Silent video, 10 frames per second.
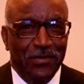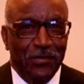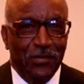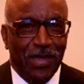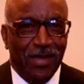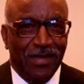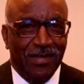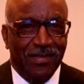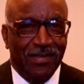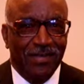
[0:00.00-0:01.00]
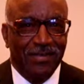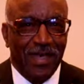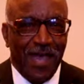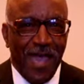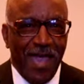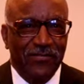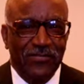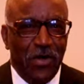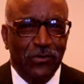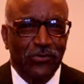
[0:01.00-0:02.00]
you know, uh, I
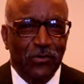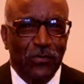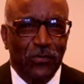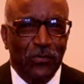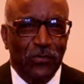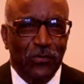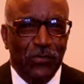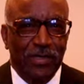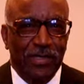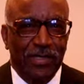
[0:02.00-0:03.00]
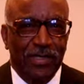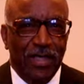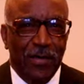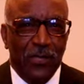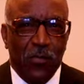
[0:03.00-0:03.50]
haven't talked to him really,